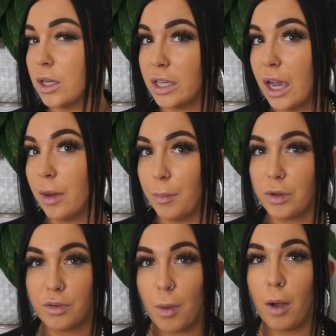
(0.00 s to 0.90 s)
yeah, I'm a
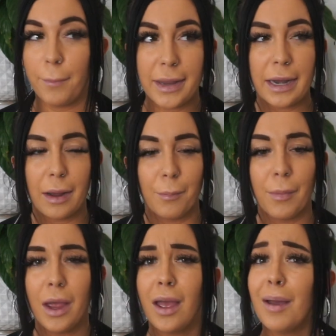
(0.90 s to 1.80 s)
small medium.
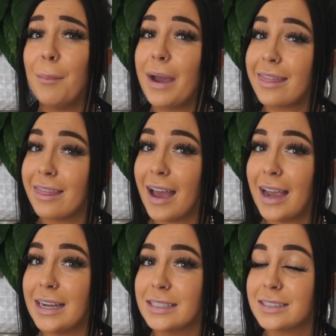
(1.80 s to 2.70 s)
My
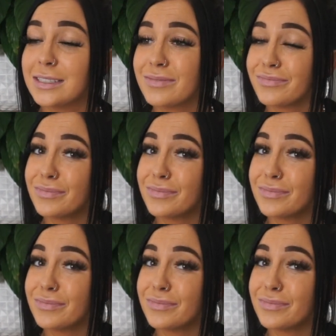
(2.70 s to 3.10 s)
thighs